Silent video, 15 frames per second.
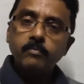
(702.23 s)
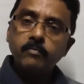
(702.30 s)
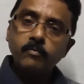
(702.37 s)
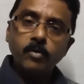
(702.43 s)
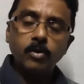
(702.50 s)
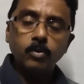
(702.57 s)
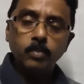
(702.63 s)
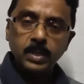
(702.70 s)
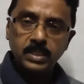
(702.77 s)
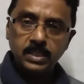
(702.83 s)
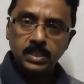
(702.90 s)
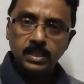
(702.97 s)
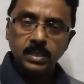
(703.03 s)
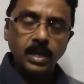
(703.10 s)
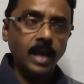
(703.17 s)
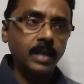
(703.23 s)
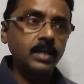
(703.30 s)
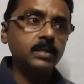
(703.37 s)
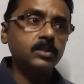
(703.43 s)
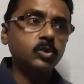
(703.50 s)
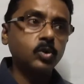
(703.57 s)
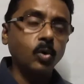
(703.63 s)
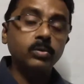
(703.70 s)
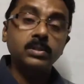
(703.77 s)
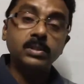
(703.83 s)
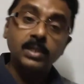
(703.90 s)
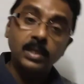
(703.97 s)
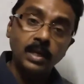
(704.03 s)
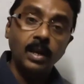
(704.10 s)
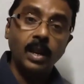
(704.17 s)
for rupees 3 and he sold
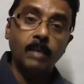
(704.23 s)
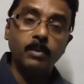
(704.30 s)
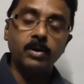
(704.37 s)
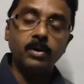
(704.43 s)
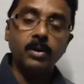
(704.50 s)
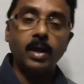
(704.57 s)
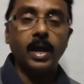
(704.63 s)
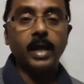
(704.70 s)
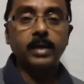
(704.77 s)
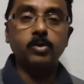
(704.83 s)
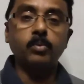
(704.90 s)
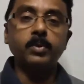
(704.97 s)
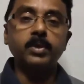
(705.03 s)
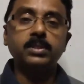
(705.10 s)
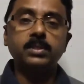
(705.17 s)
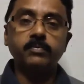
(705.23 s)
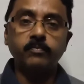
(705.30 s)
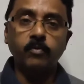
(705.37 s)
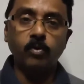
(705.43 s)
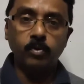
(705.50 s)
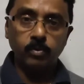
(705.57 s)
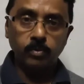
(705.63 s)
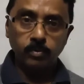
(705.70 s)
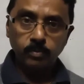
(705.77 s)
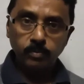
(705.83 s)
3 lemon at rupees 4.